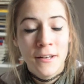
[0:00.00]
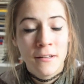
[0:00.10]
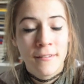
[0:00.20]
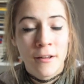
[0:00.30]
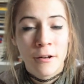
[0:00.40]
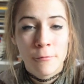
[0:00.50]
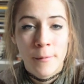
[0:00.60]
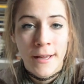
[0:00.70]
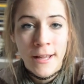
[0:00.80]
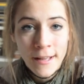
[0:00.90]
It's out of
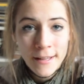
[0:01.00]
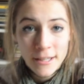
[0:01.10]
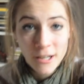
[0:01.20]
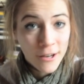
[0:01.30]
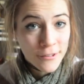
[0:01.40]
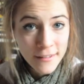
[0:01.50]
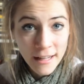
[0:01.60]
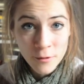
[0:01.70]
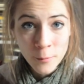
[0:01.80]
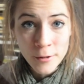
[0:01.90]
my CalArts
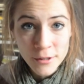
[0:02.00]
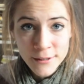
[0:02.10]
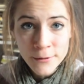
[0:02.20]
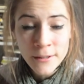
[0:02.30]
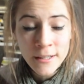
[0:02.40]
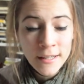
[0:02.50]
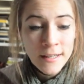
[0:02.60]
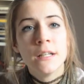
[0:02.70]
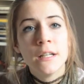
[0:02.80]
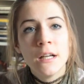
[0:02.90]
sketchbook too.
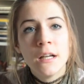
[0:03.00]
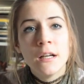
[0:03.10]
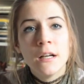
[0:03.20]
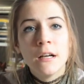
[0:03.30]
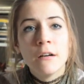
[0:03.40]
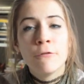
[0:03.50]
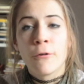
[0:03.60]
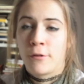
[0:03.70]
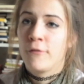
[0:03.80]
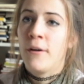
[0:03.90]

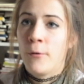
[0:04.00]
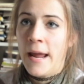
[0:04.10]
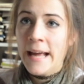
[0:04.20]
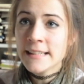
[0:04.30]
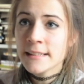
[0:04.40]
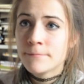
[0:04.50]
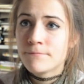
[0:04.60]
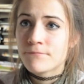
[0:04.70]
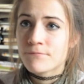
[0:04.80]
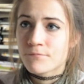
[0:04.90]
For the very
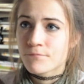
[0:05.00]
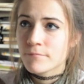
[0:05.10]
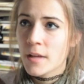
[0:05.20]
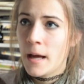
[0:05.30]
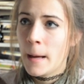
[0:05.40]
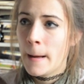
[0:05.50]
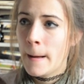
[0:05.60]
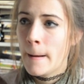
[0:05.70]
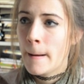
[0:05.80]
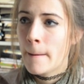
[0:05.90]
end,
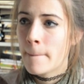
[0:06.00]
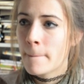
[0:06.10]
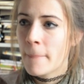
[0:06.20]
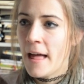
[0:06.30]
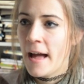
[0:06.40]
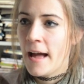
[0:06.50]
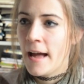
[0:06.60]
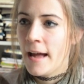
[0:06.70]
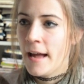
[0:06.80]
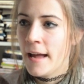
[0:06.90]

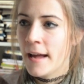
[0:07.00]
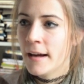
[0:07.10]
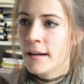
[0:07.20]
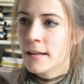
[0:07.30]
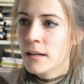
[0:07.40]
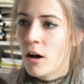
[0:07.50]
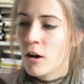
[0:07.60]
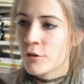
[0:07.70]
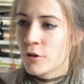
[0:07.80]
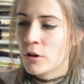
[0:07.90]
I
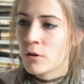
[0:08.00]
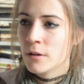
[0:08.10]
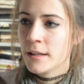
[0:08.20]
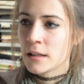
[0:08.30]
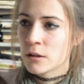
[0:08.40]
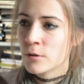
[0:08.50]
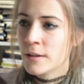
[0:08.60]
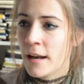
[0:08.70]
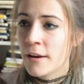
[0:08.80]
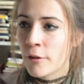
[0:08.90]
also
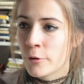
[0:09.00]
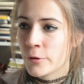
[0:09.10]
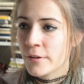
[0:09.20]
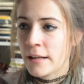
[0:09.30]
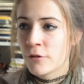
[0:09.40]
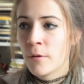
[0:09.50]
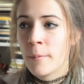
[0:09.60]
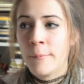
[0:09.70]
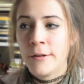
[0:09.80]
included another sketch from